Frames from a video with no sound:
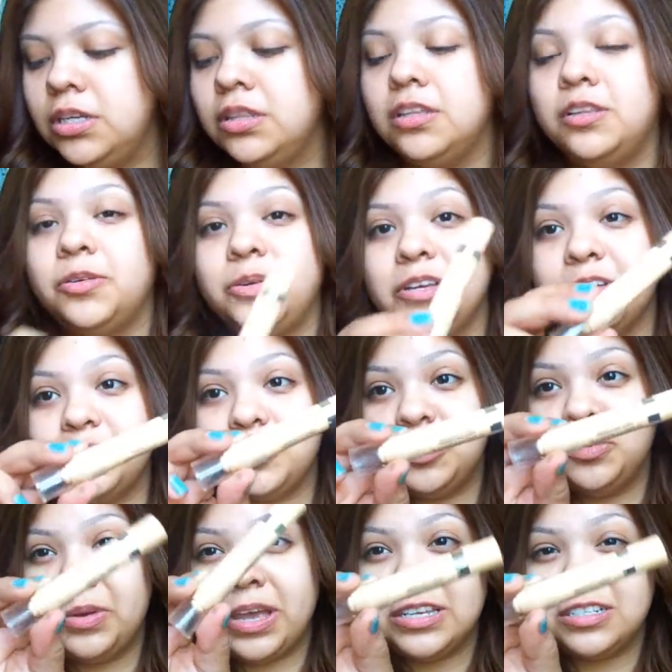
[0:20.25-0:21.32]
L'Oreal True
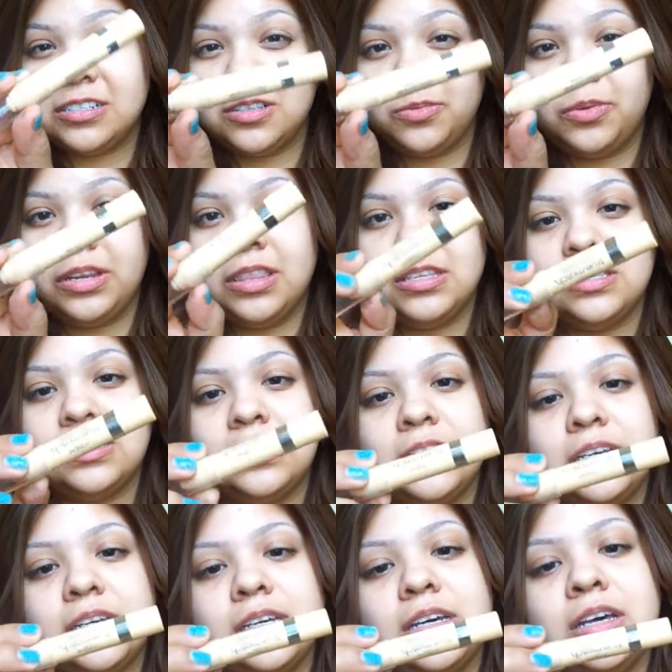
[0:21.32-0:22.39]
Match, the one in the
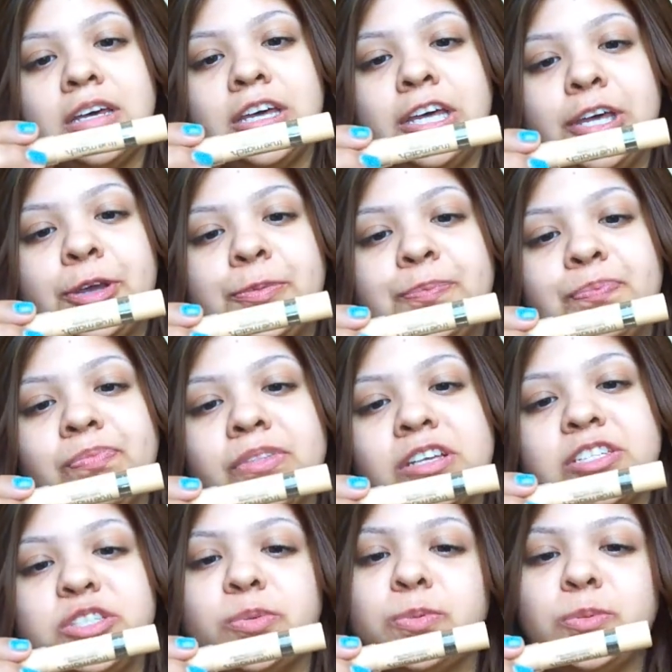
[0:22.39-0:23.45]
stick,
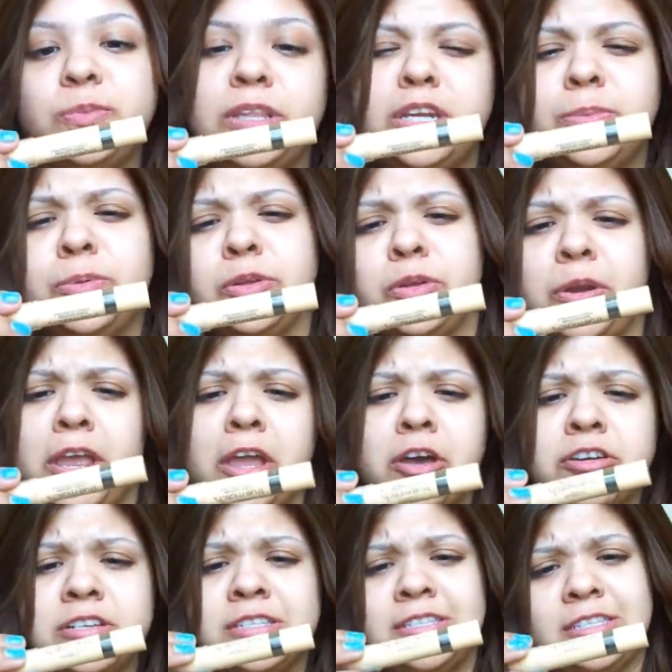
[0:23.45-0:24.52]
super blendable crayon
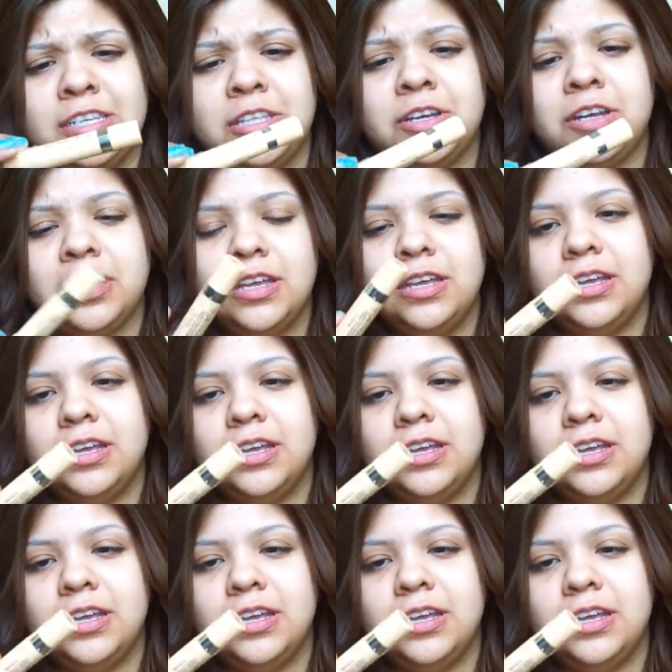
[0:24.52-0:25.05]
concealer.